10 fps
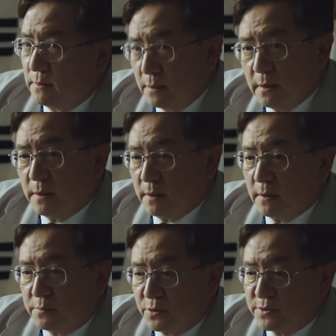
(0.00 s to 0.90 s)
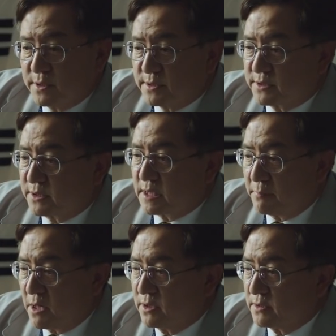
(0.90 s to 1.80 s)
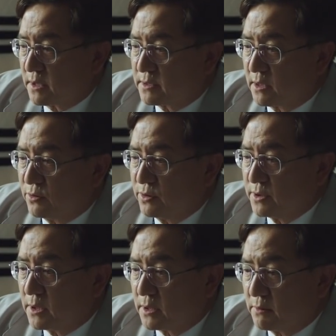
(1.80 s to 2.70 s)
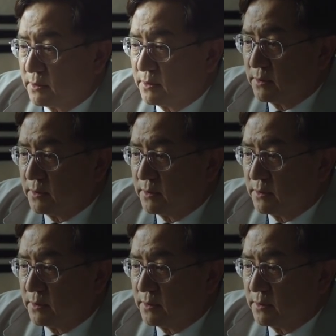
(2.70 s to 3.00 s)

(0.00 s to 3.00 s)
place because he blew the whistle about the plant situation.